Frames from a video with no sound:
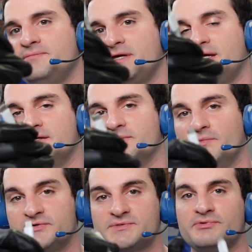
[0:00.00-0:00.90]
And the
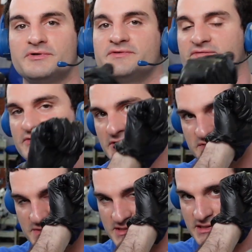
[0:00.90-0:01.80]
most important thing for
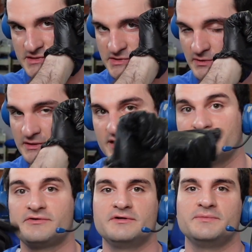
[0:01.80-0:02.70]
USB-C is you want like a
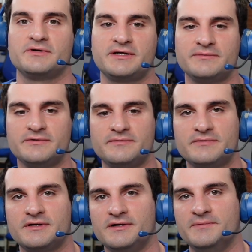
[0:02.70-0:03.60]
Thunderbolt cable.
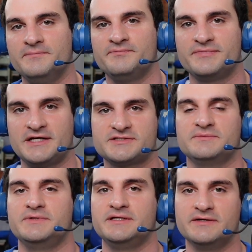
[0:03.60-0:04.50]
Um, that's going
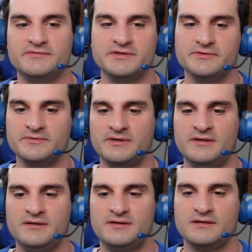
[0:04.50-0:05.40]
to be giving you,
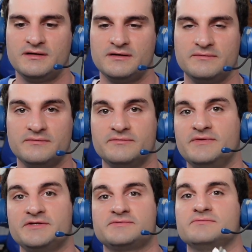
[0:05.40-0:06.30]
uh,
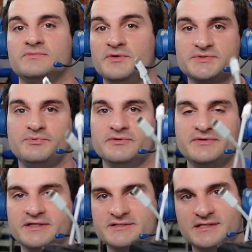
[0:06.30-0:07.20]
that's the most important
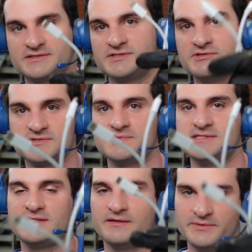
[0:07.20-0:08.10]
thing is not just a
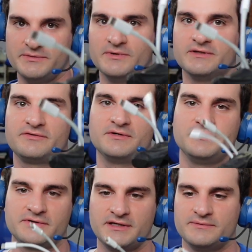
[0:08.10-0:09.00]
USB-C cable, you want a
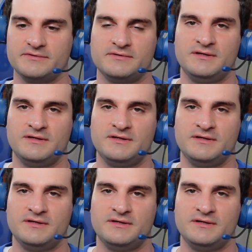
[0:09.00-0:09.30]
Thunderbolt cable.